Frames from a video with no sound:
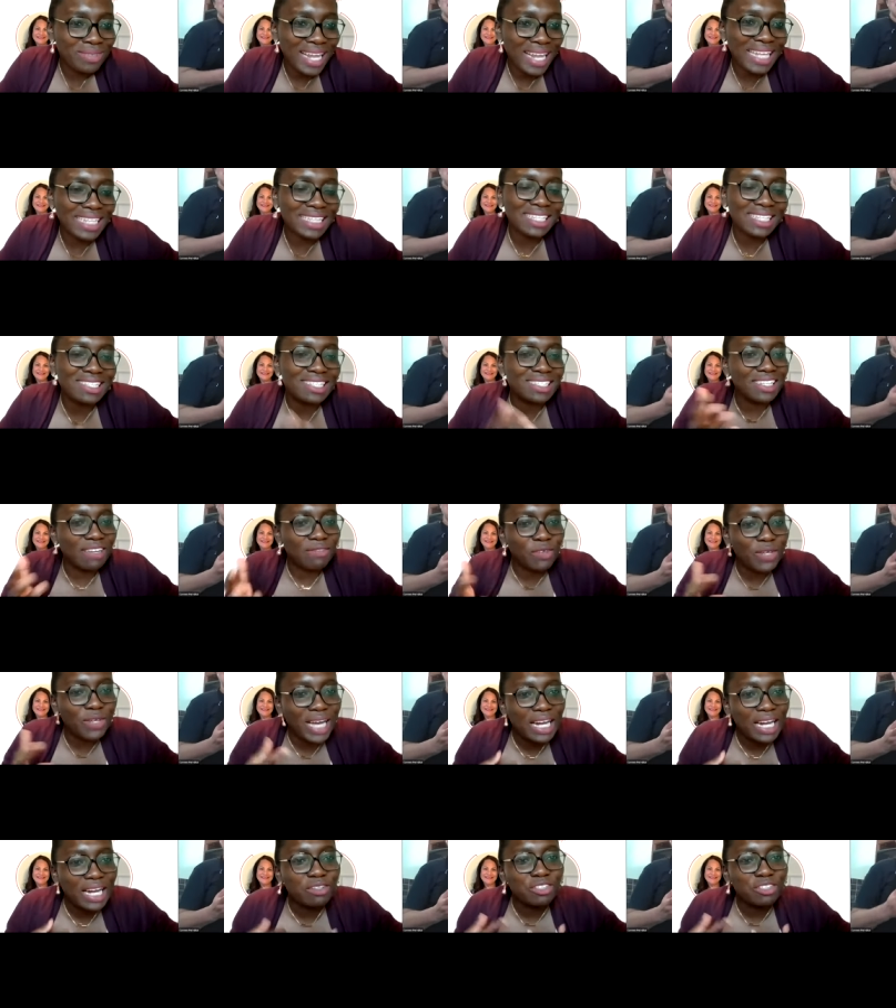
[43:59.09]
Like this is
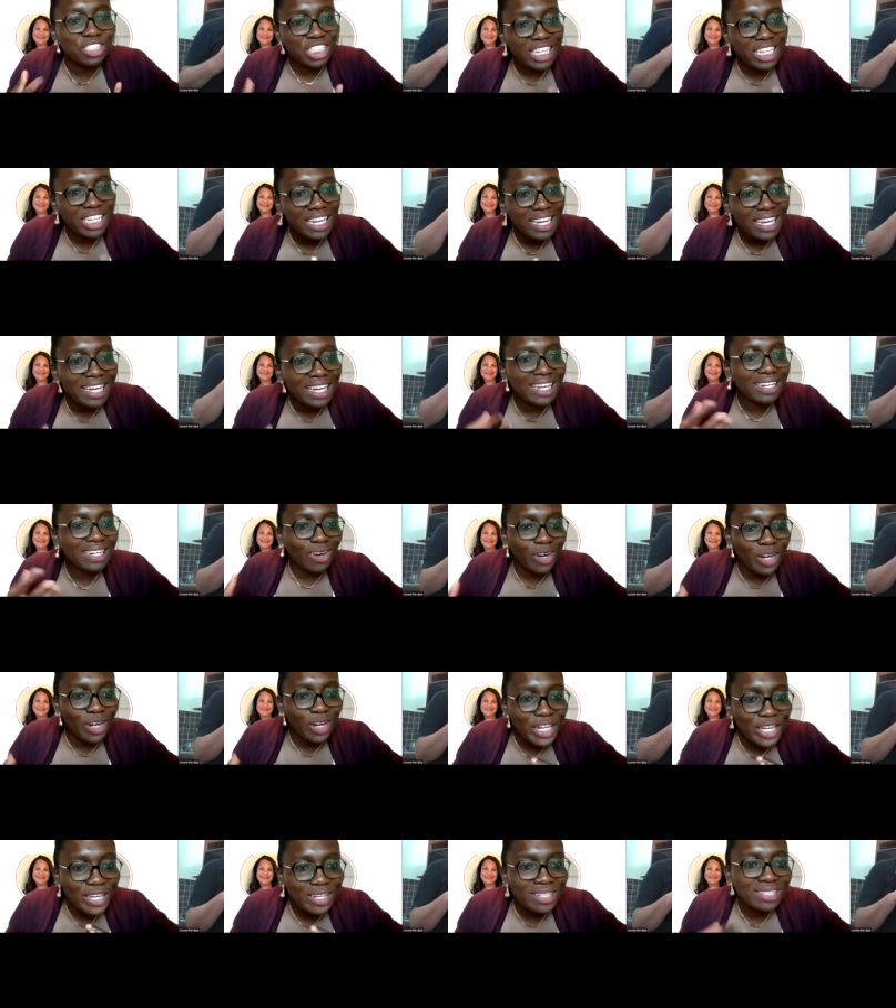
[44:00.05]
avocado, chicken,
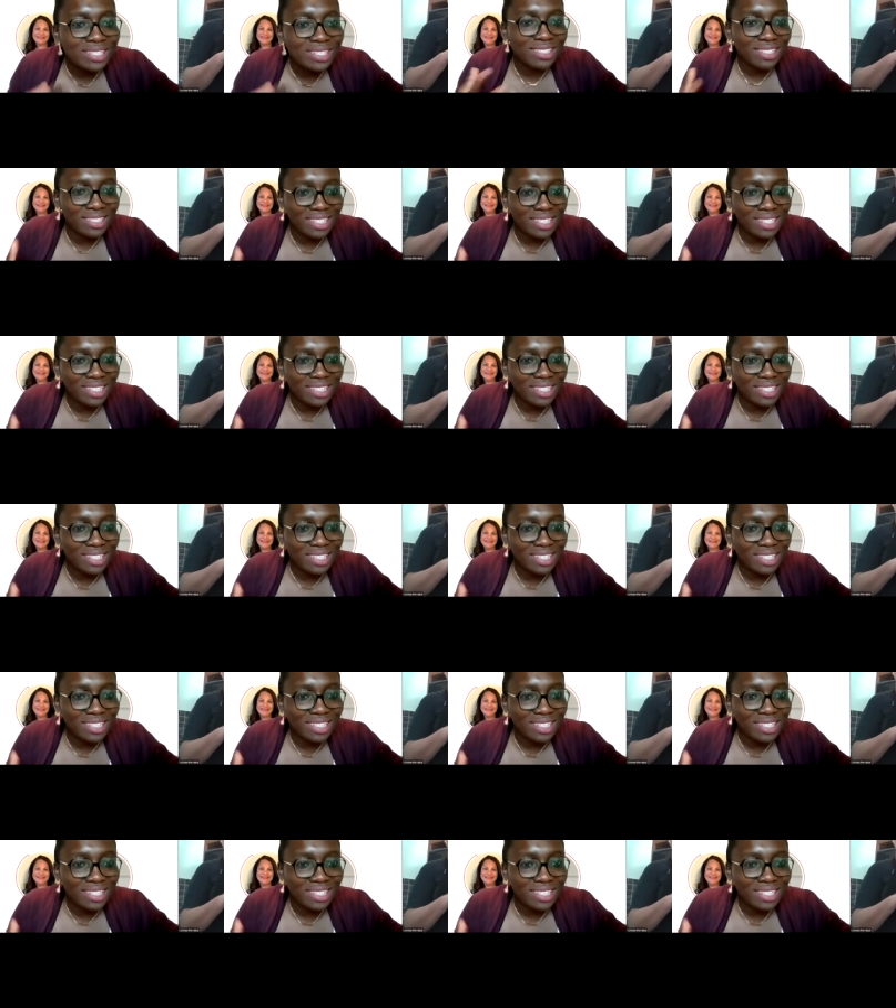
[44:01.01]
onion,